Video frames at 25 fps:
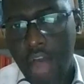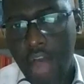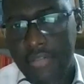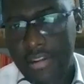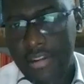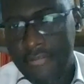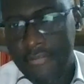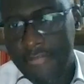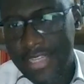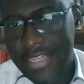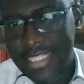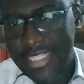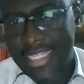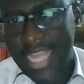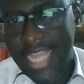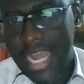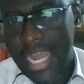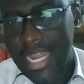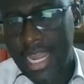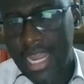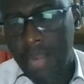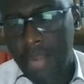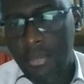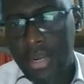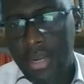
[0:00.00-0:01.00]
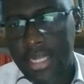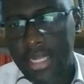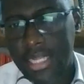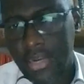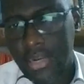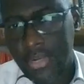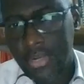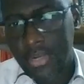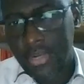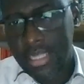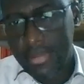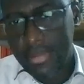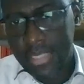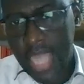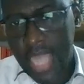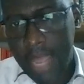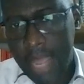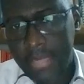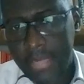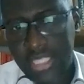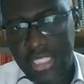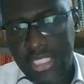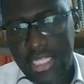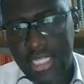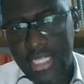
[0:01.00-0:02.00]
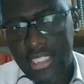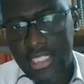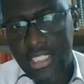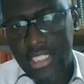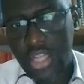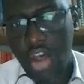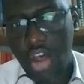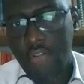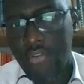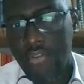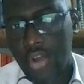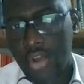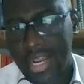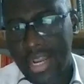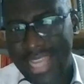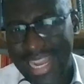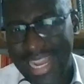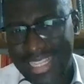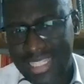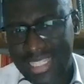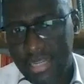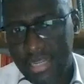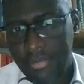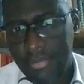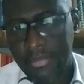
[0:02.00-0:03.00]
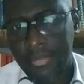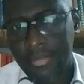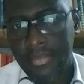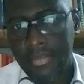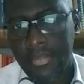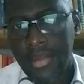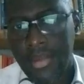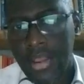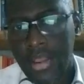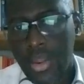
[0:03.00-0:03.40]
of the fiscal and monetary dimensions of colonialism,